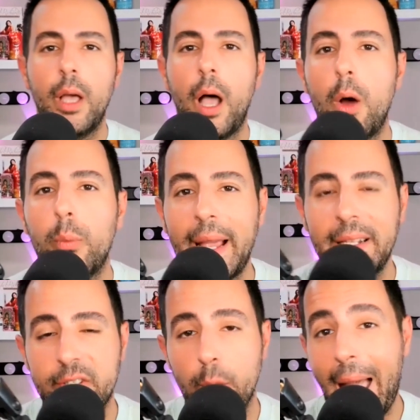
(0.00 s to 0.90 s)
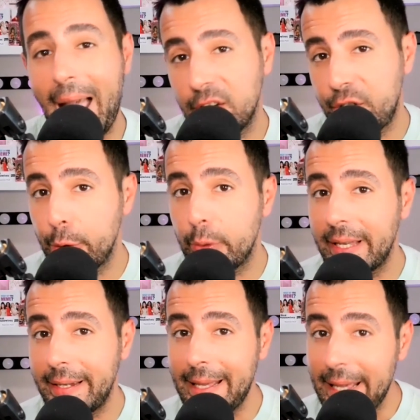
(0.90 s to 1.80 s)
All right. So as you
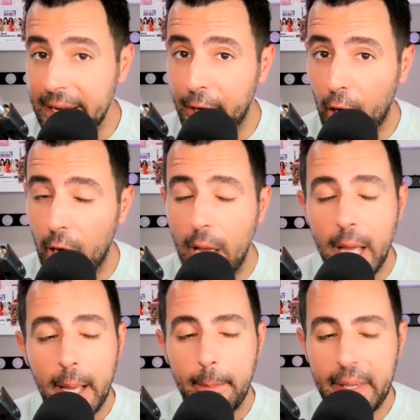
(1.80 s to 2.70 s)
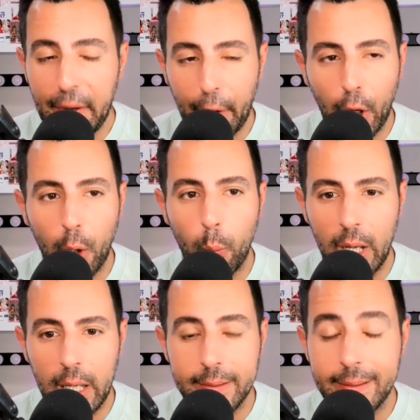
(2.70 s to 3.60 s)
can hear, Peter
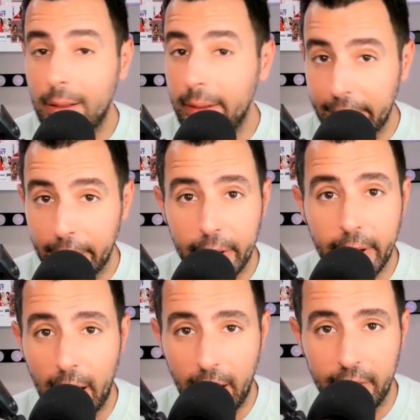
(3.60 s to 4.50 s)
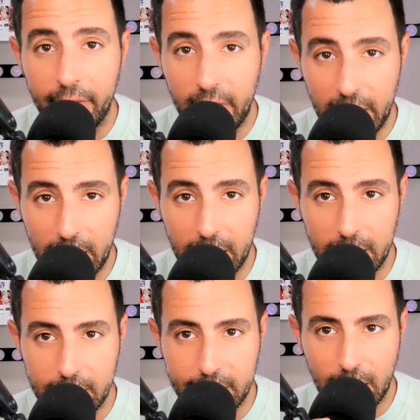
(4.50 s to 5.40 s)
was cleared of
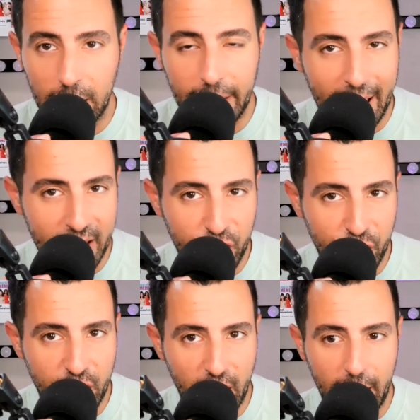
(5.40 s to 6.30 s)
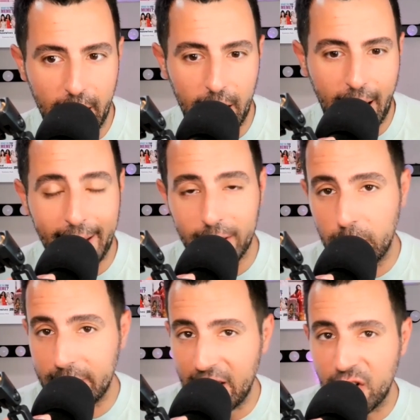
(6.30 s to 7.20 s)
these alleged
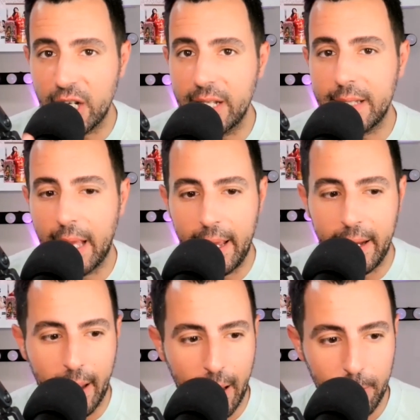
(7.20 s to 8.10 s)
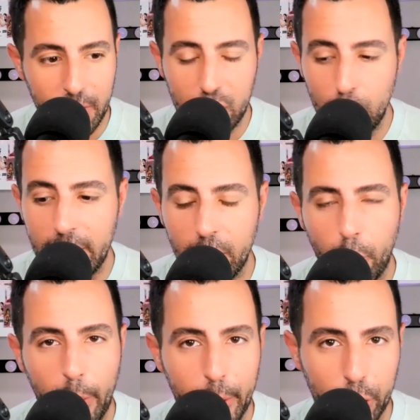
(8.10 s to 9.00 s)
accusations. And I'm assuming the
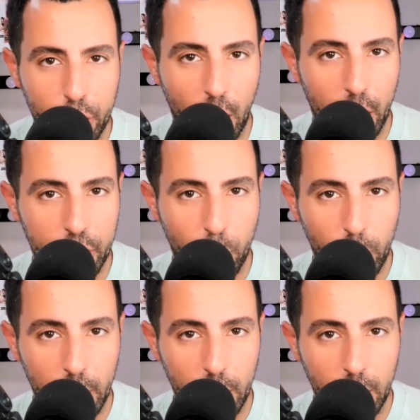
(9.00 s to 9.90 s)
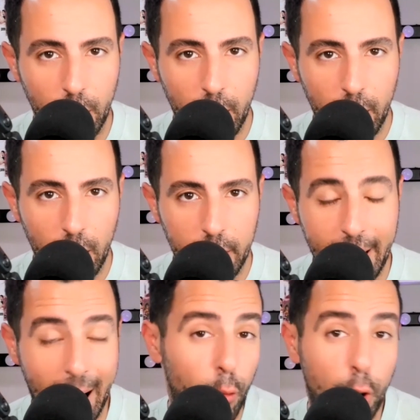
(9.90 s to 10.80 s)
criminal charge will
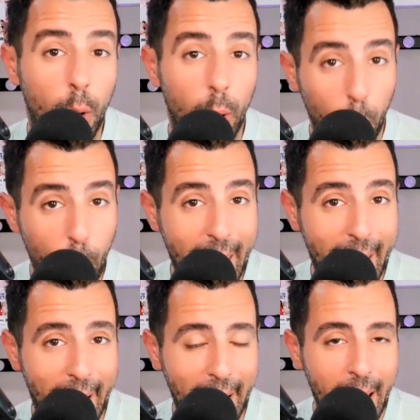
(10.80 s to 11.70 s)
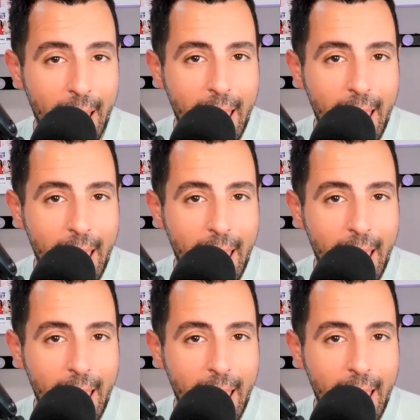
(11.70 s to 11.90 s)
now go away.